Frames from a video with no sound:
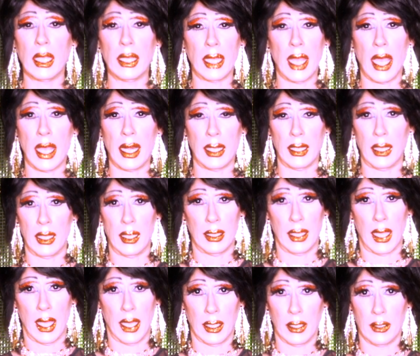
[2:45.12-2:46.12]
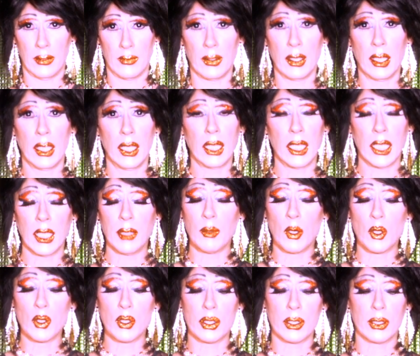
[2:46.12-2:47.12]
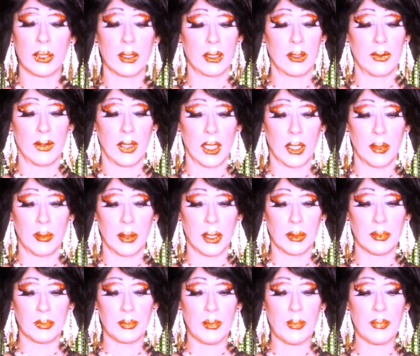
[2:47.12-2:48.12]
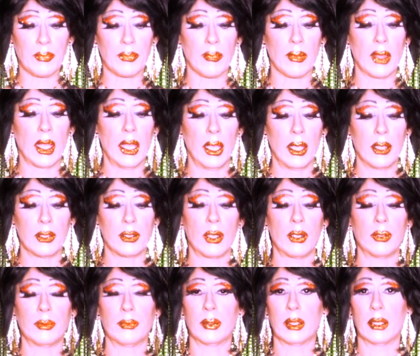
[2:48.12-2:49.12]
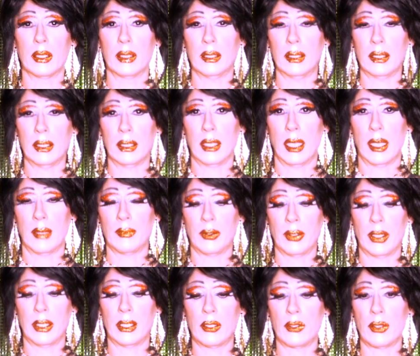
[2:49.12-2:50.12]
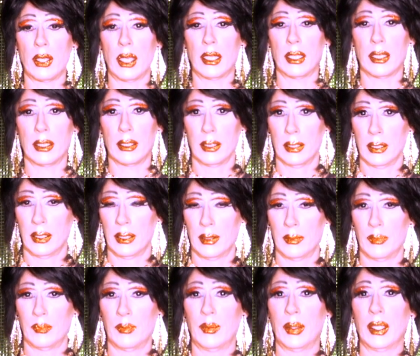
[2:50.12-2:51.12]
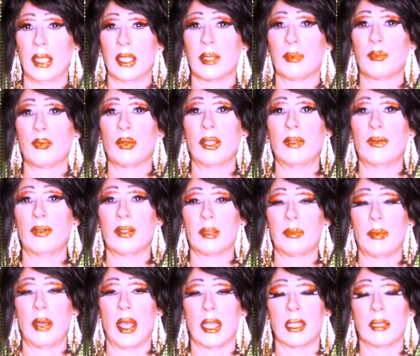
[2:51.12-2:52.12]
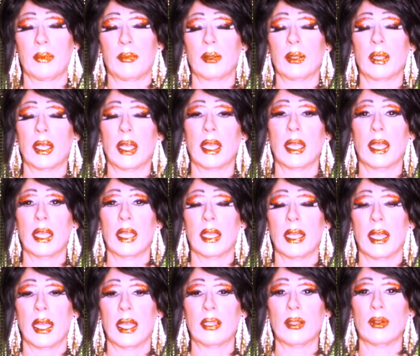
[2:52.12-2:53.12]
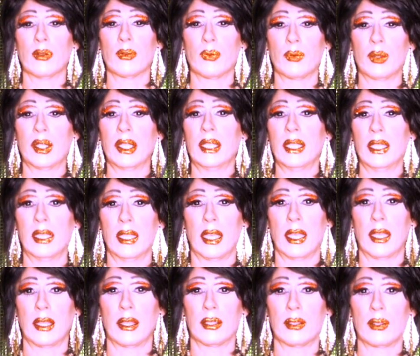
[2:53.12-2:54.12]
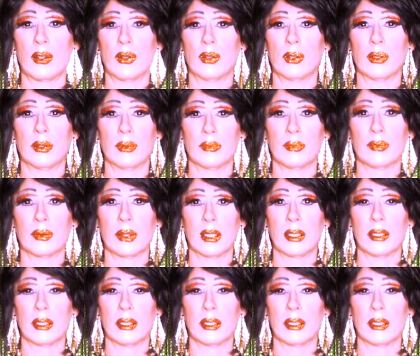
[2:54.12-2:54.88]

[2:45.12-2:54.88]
and not a lot of emotional development. So I'm going to try to be as brief as possible. I don't really like this whole